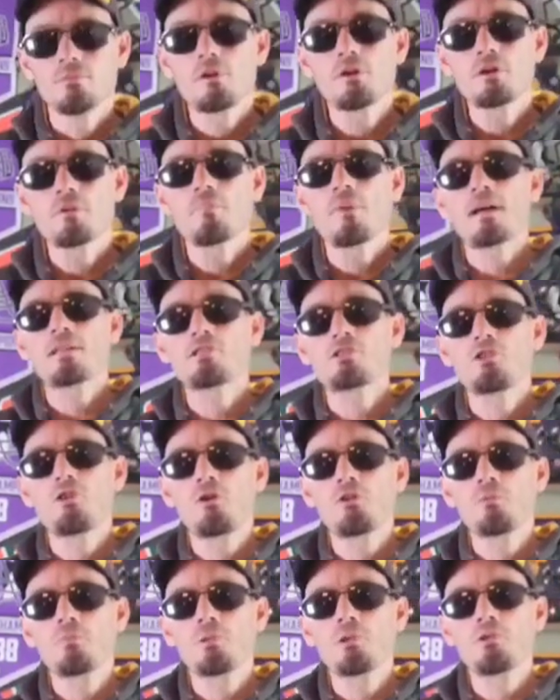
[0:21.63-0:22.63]
Welcome back to
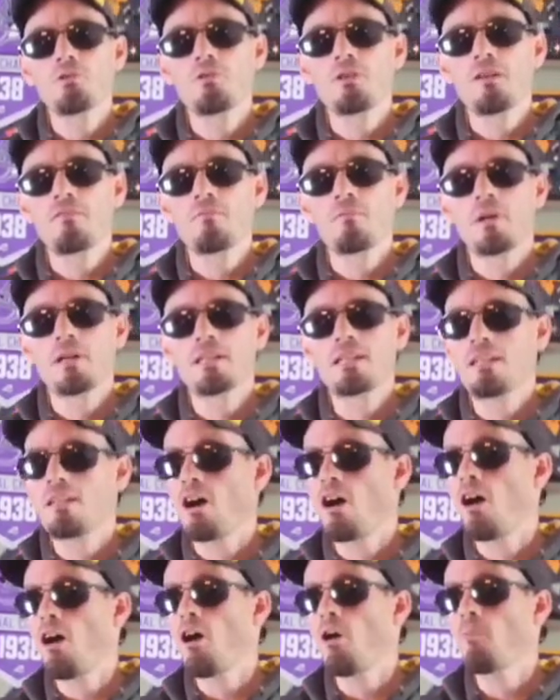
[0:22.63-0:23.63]
Going Unblooded, everybody,
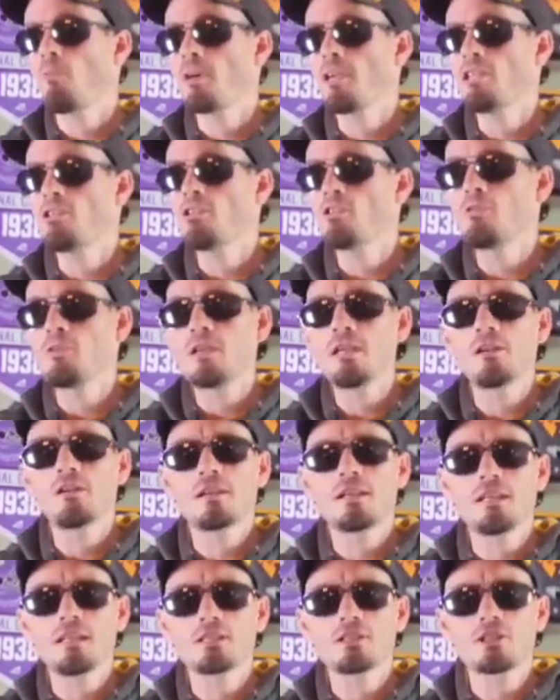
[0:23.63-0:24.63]
and all we do here
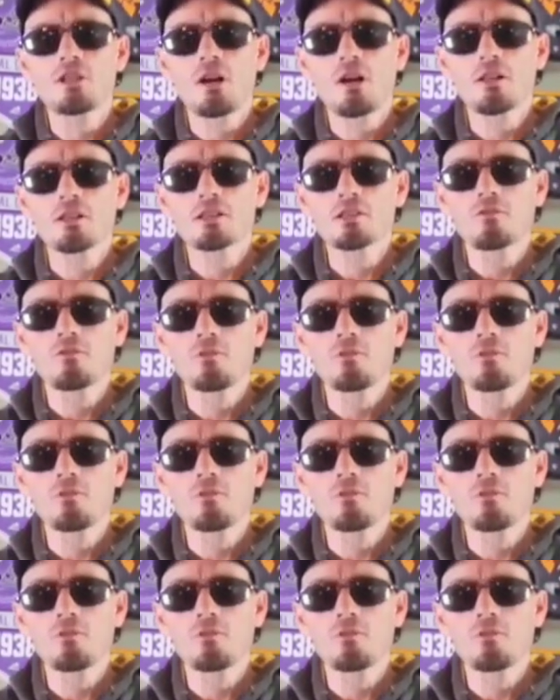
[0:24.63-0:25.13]
is college